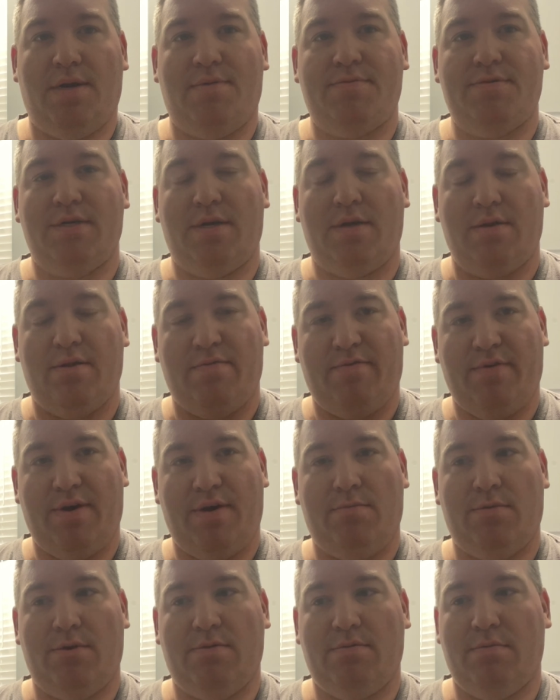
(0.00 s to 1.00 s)
I've seen in the
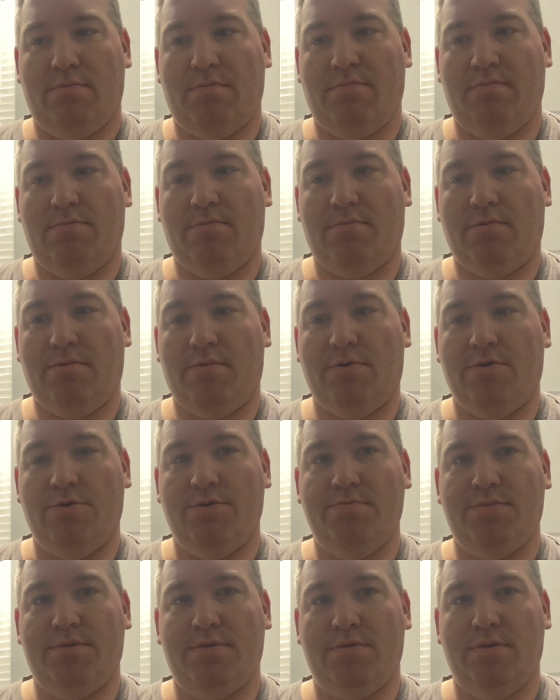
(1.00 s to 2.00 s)
favorite
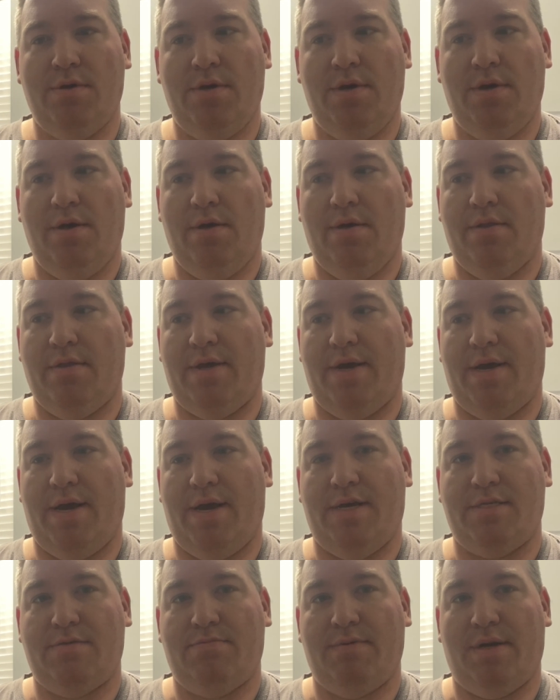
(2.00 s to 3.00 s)
groups that
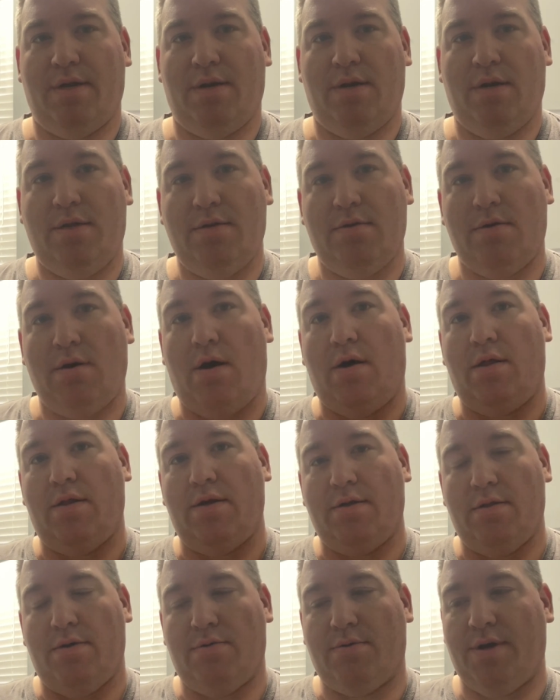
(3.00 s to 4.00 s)
has been in other
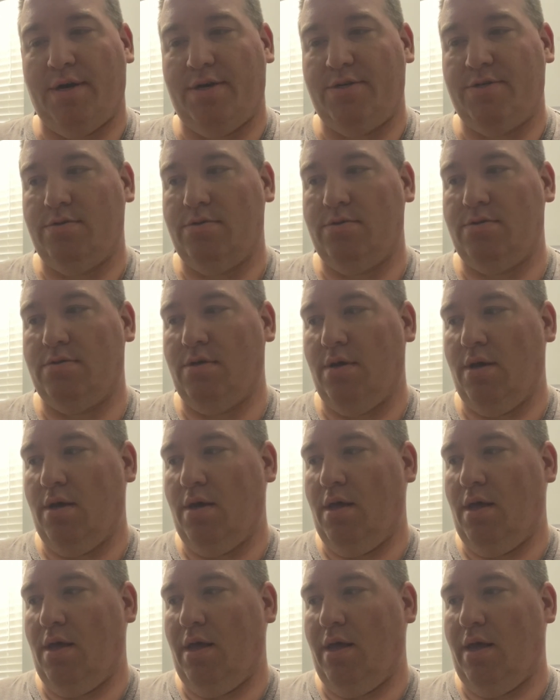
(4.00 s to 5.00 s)
Ollie locations.
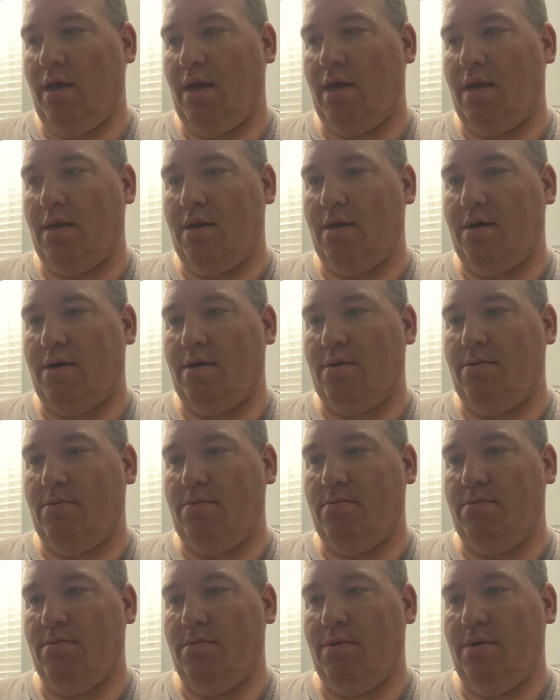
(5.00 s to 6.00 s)
And
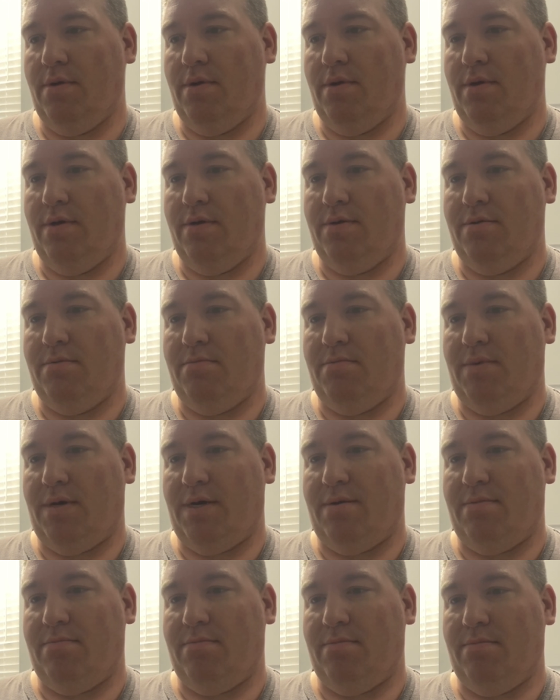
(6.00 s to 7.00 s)

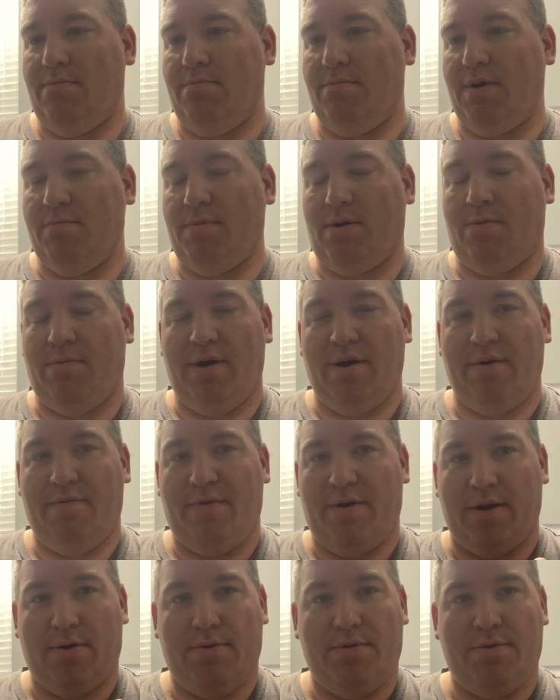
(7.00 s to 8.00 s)
but me and my wife
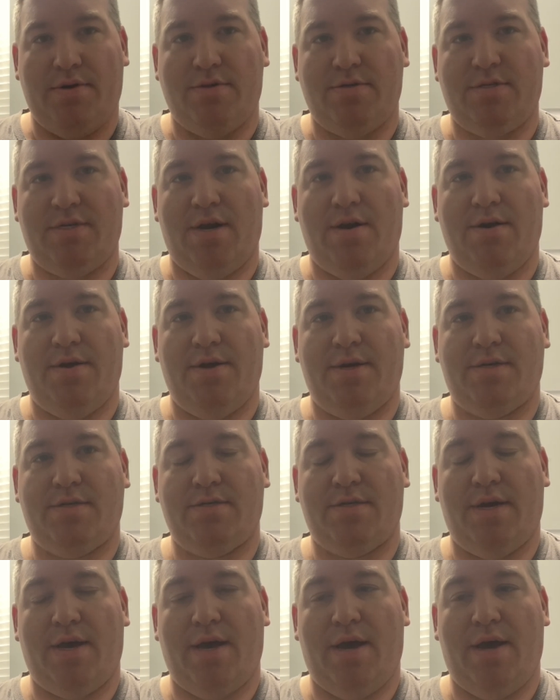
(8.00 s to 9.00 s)
had to go in there Saturday because
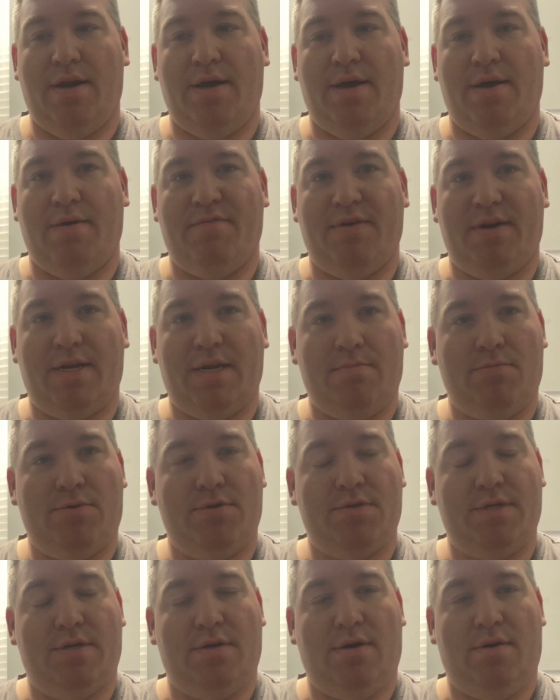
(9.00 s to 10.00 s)
they had a
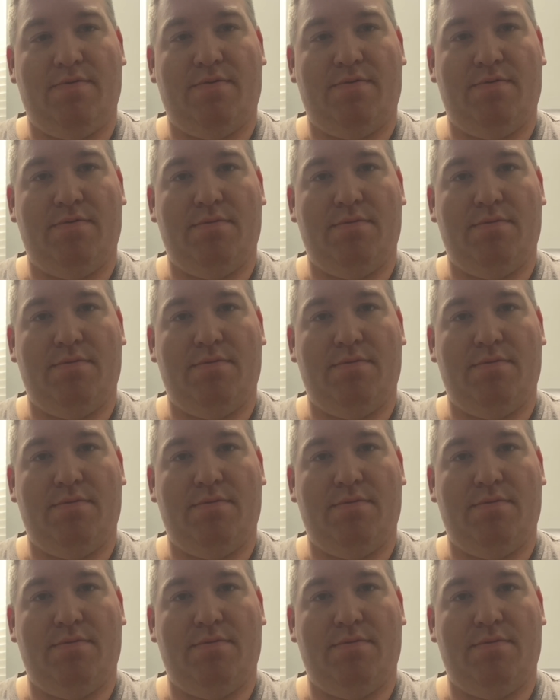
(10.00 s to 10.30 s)
15% off